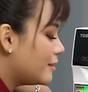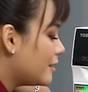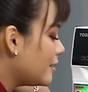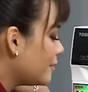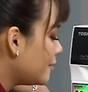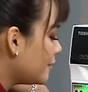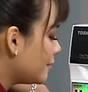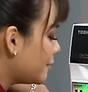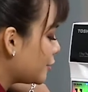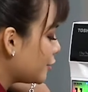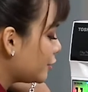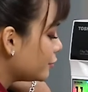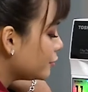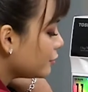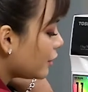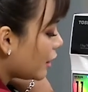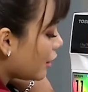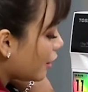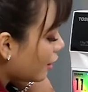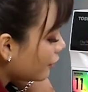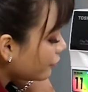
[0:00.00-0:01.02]
the growth
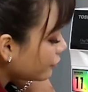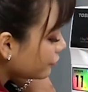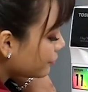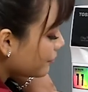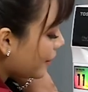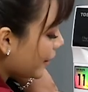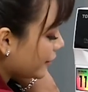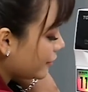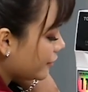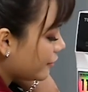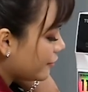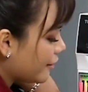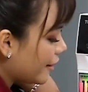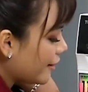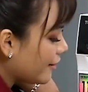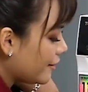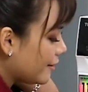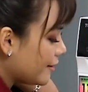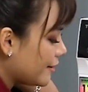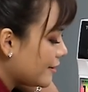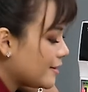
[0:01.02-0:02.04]
of
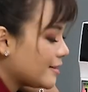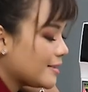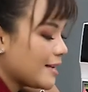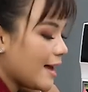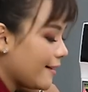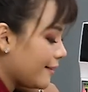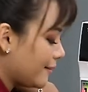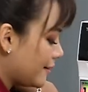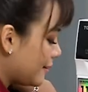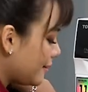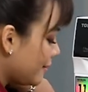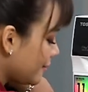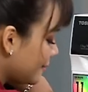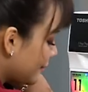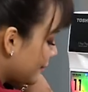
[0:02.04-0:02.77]
bacteria inside the